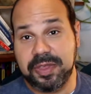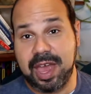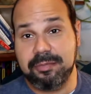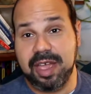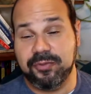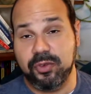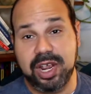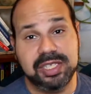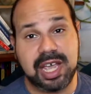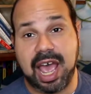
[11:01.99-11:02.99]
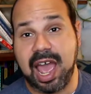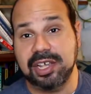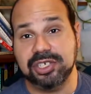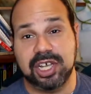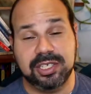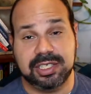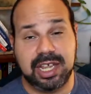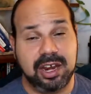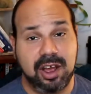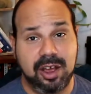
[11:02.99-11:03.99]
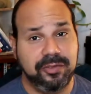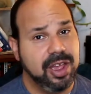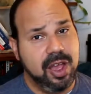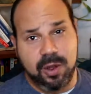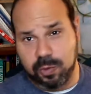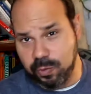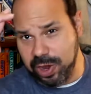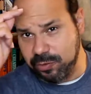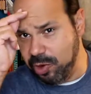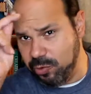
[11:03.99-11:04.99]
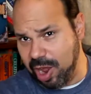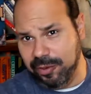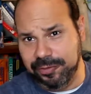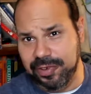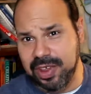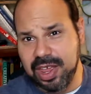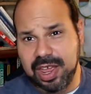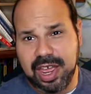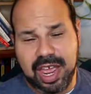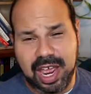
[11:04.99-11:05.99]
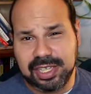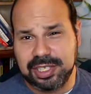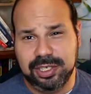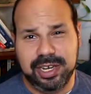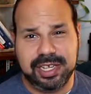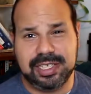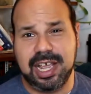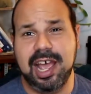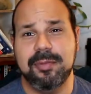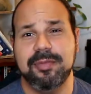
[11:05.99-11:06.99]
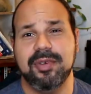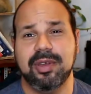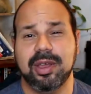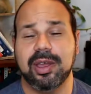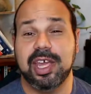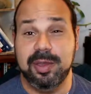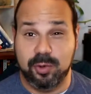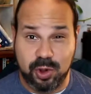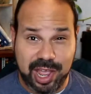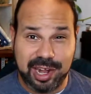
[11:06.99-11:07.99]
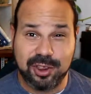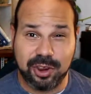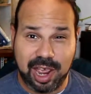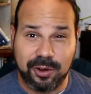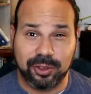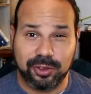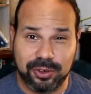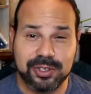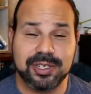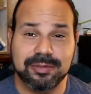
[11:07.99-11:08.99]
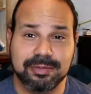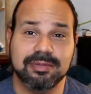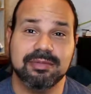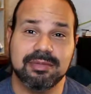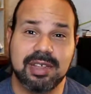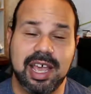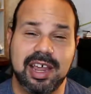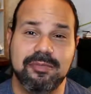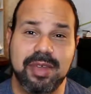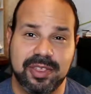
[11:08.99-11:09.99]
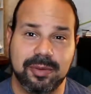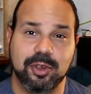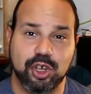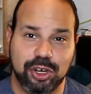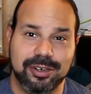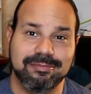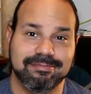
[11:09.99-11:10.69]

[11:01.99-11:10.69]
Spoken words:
that, my friends, I shall sign off. WRIT Ralph. And until next time, keep creating your characters and make them good.